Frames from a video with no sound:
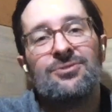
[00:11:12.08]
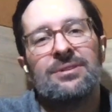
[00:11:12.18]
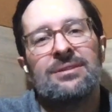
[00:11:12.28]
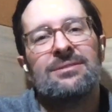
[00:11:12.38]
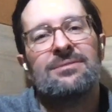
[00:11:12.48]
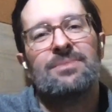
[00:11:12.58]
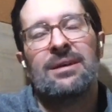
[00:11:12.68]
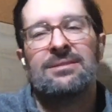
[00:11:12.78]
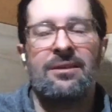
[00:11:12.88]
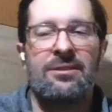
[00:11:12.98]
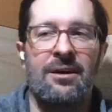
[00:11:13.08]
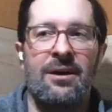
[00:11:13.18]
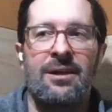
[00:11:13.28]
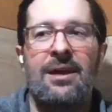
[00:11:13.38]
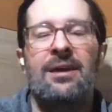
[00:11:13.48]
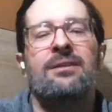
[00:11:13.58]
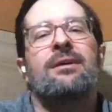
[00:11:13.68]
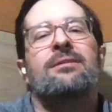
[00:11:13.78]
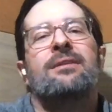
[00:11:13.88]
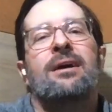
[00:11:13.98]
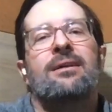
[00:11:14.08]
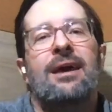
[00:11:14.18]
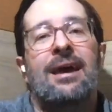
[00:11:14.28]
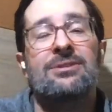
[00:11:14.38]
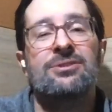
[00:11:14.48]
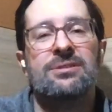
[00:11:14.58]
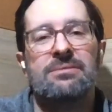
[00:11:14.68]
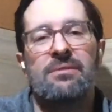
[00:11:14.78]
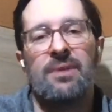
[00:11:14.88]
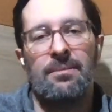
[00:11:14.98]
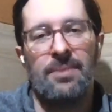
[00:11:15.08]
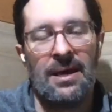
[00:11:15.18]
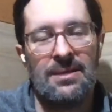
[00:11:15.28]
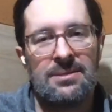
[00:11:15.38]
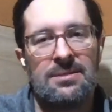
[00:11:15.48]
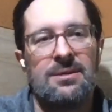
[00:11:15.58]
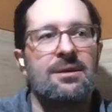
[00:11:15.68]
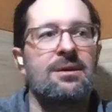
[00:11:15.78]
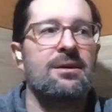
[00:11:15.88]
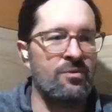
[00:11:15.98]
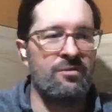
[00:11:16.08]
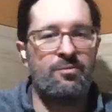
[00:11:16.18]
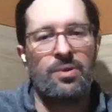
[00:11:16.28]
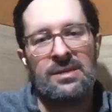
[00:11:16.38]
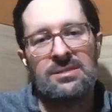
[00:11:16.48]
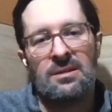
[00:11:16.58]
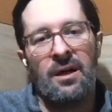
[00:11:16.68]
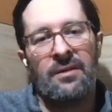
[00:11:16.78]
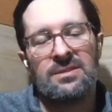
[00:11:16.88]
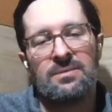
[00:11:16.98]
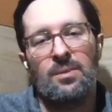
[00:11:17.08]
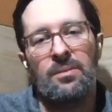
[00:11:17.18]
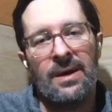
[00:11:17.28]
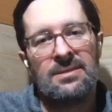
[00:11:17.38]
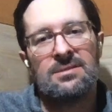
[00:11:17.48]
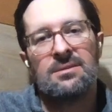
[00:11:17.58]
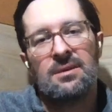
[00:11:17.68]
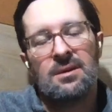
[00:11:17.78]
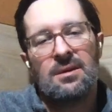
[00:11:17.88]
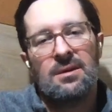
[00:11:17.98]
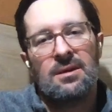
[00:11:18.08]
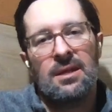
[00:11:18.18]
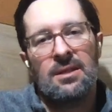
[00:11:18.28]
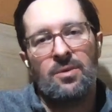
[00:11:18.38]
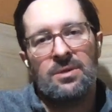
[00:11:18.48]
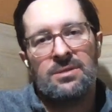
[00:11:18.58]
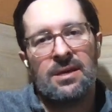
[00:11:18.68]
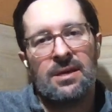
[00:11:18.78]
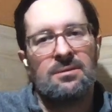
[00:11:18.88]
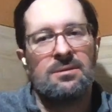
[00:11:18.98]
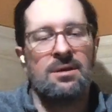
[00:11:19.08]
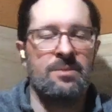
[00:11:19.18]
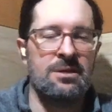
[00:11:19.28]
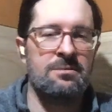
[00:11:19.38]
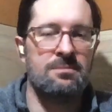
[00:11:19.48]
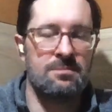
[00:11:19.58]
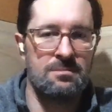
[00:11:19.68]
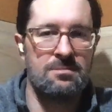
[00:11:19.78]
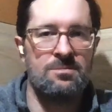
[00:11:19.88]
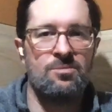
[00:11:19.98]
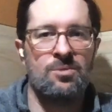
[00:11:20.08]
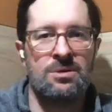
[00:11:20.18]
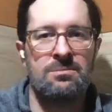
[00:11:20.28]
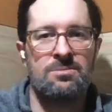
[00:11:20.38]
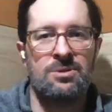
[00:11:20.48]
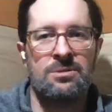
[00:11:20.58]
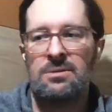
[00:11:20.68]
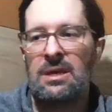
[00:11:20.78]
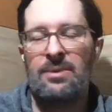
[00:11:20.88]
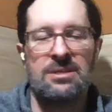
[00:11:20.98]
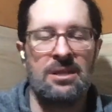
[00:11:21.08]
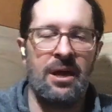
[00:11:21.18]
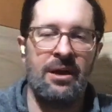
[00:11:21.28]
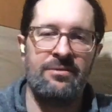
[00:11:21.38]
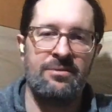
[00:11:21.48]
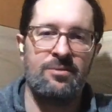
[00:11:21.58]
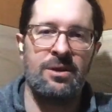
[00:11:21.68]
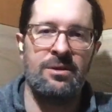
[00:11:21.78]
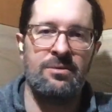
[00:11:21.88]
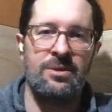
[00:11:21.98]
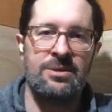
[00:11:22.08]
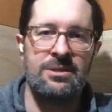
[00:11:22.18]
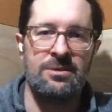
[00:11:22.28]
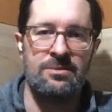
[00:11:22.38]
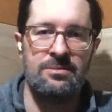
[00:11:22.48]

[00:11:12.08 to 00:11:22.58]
countries because I thought, hey, that hedges some of my bets. We've placed a lot of small bets, and the ones that come in will keep us alive, while the ones